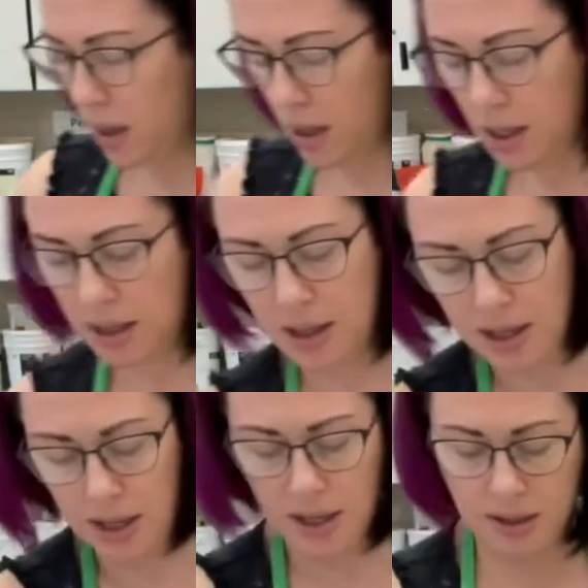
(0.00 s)
And
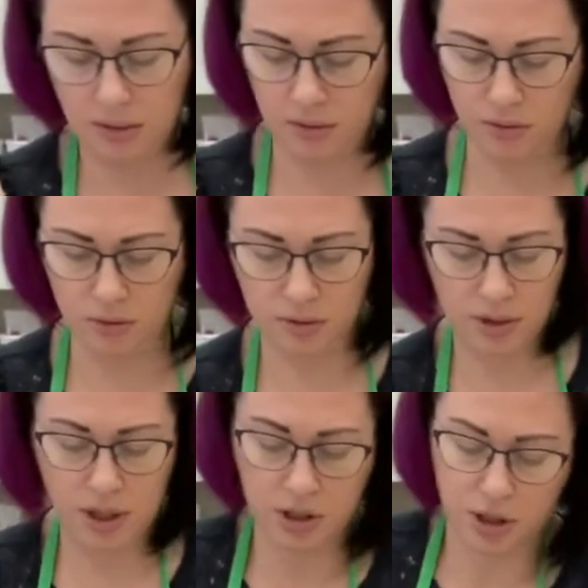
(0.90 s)
then, oh
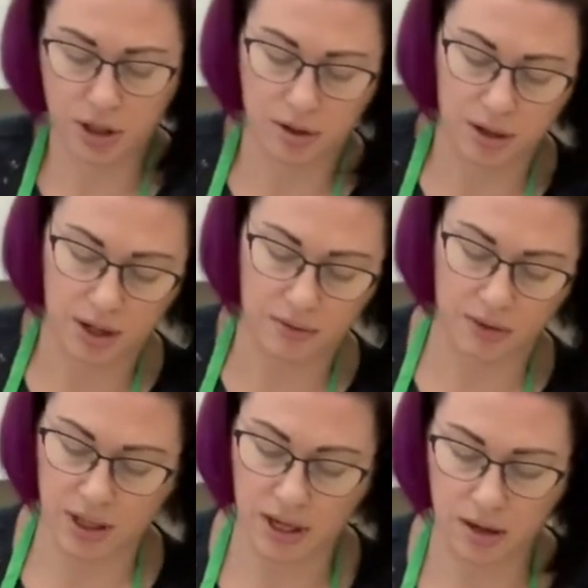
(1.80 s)
gosh, I already have
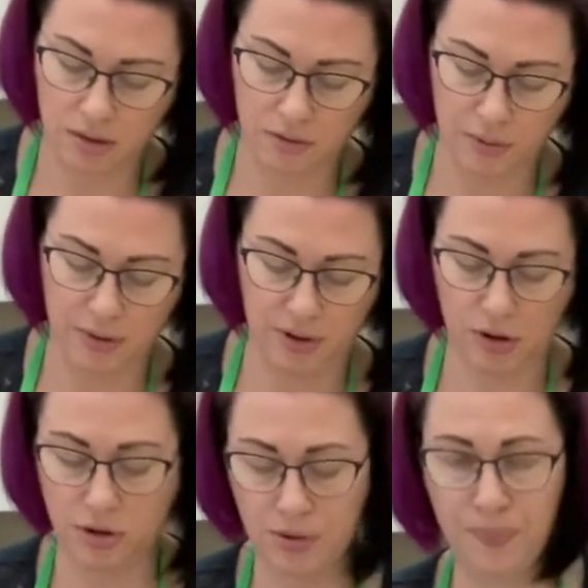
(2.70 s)
clay all over my
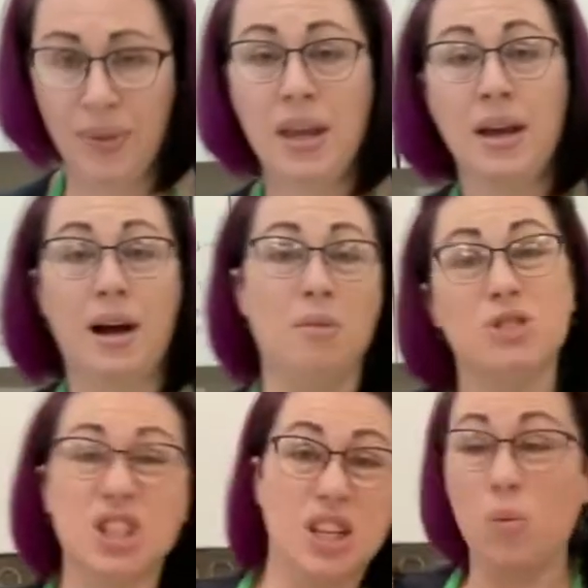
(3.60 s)
fingers. I'm
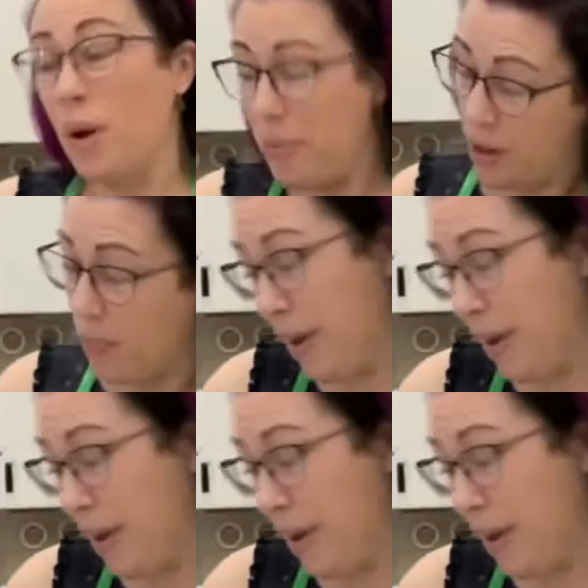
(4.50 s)
just gonna wipe it on my